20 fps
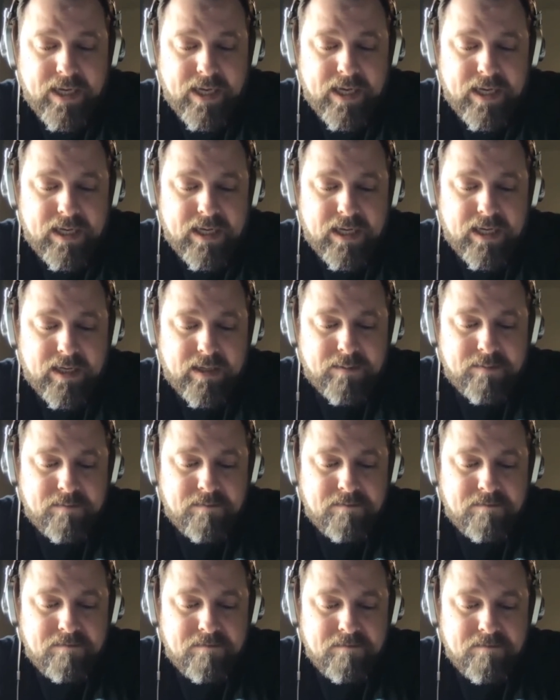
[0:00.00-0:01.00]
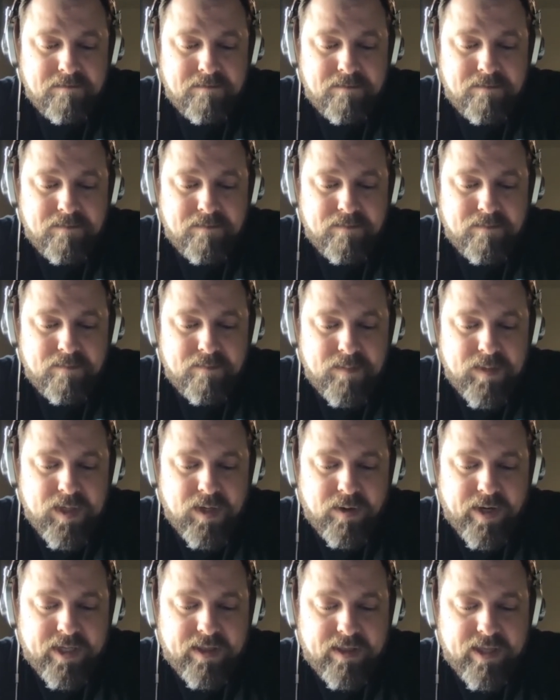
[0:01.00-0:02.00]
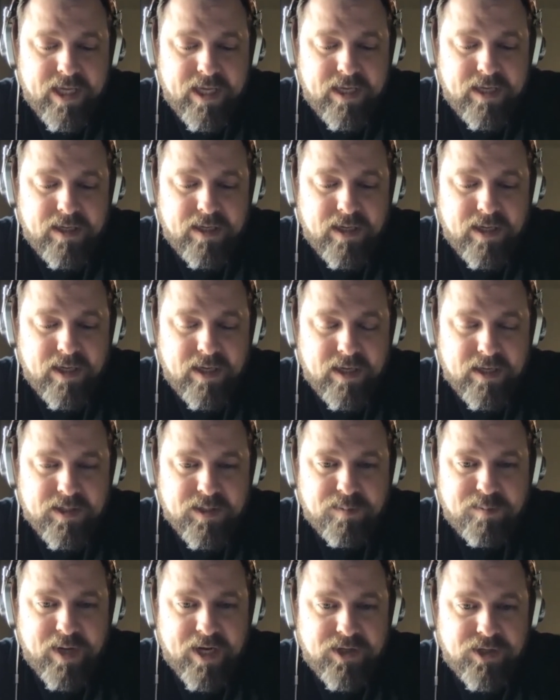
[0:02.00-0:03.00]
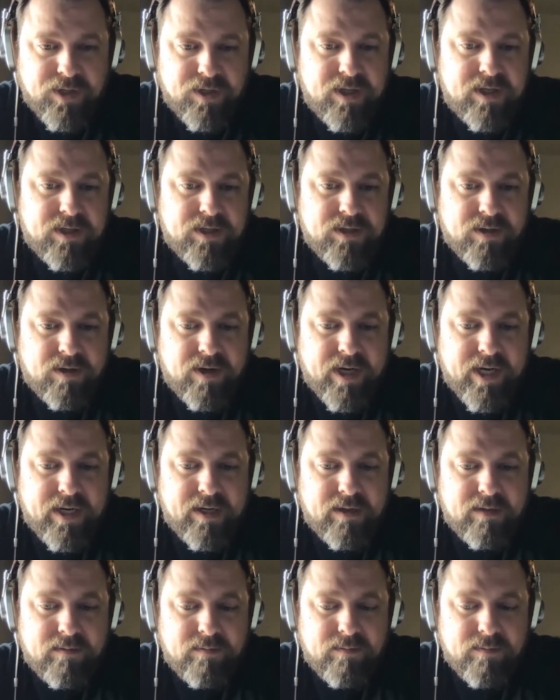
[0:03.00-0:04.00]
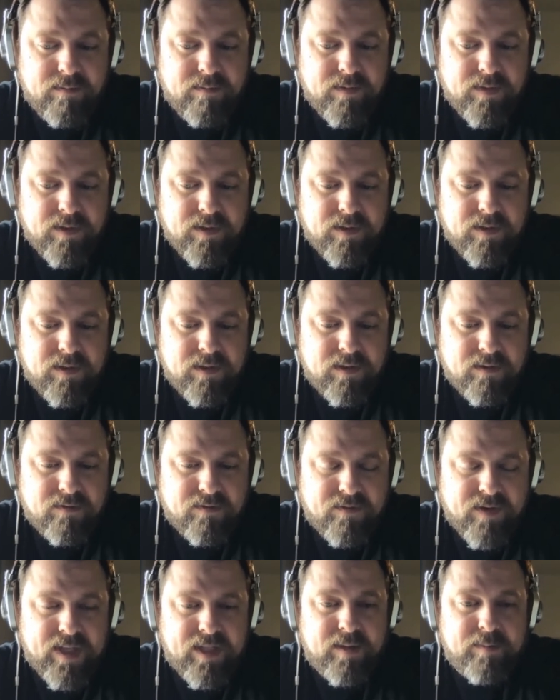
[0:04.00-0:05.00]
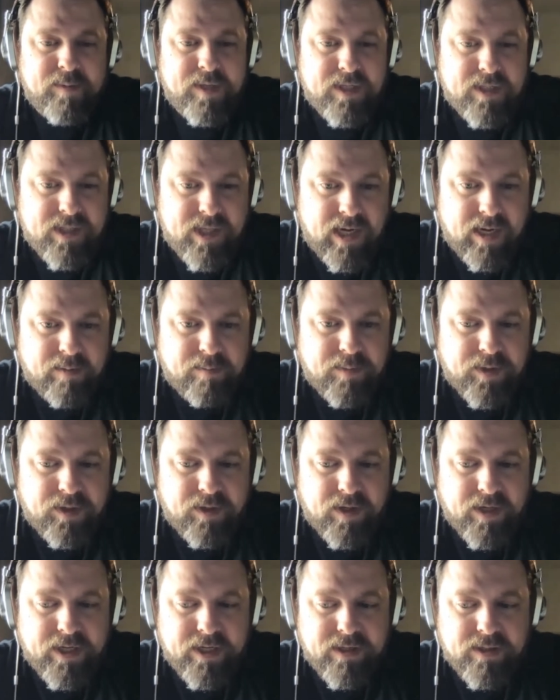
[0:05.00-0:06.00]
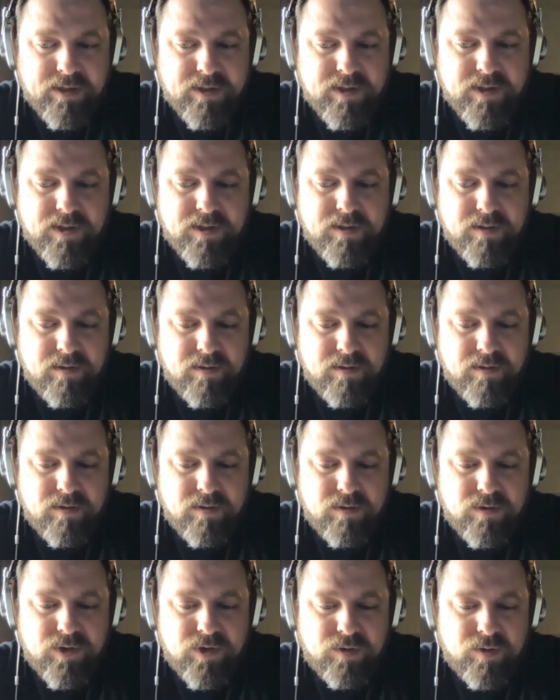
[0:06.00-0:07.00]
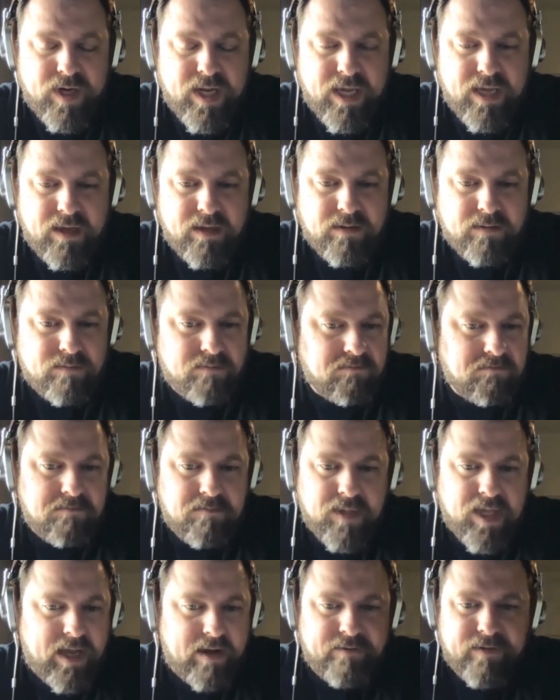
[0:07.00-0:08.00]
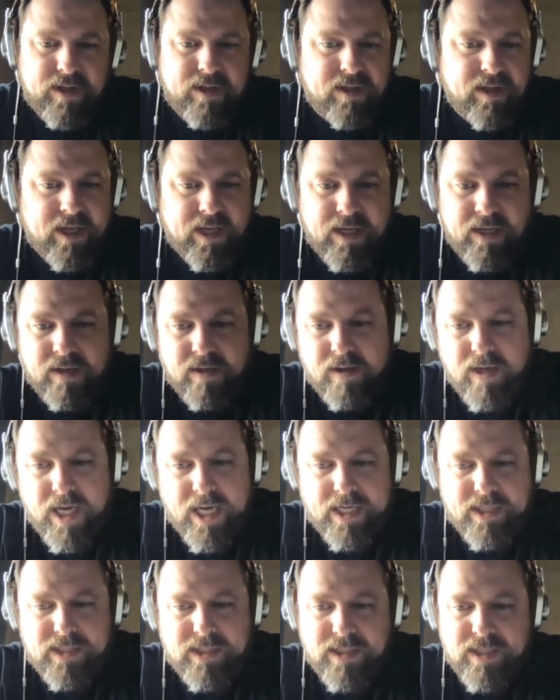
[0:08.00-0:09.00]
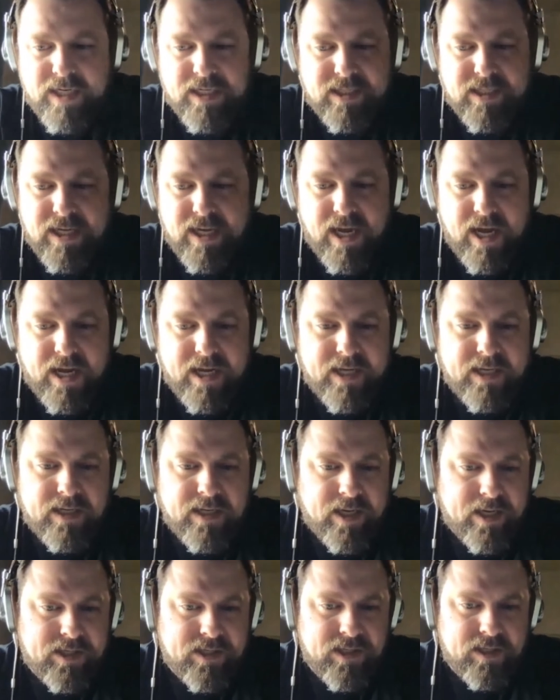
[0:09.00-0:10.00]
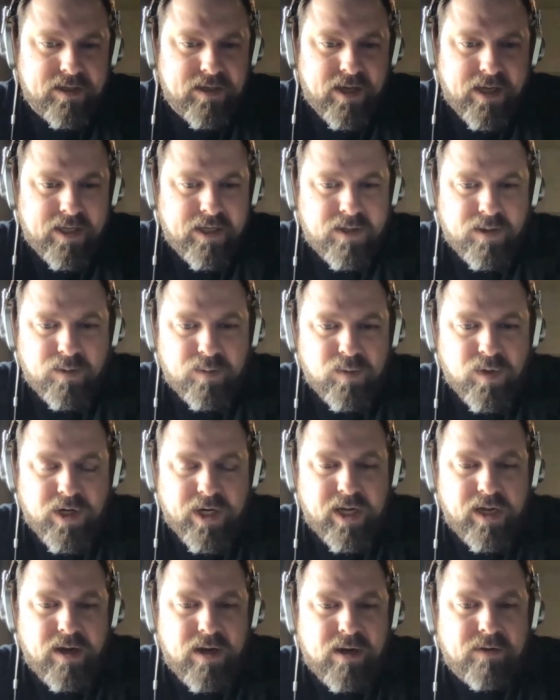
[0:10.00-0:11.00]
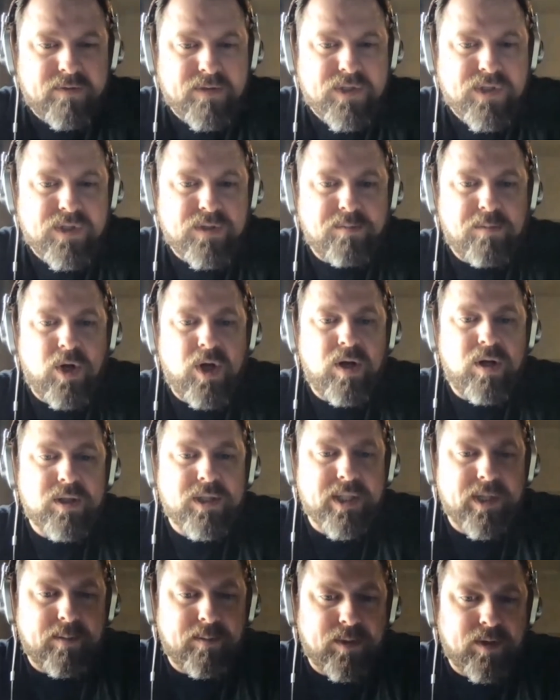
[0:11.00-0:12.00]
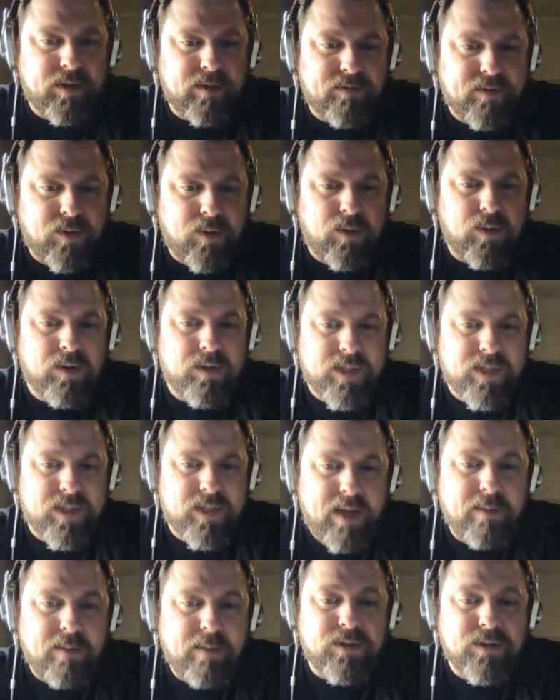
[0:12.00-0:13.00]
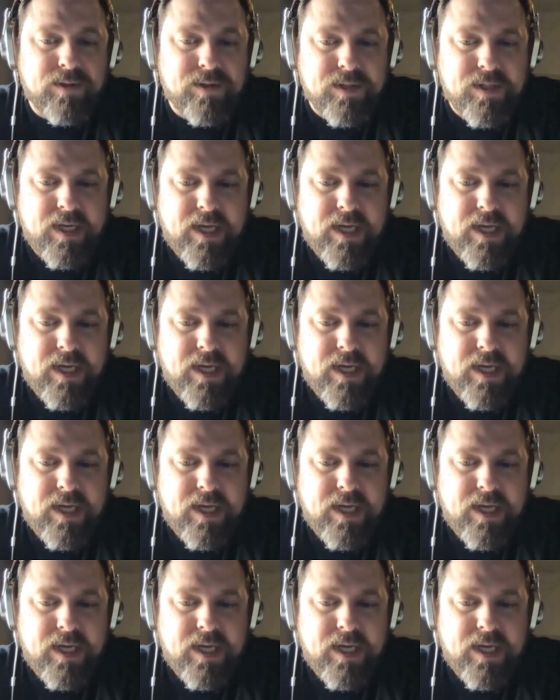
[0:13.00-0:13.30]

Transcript: um, you know, I think especially during the development time periods, treating everything as an S A I index and, you know, working off a small number of core tables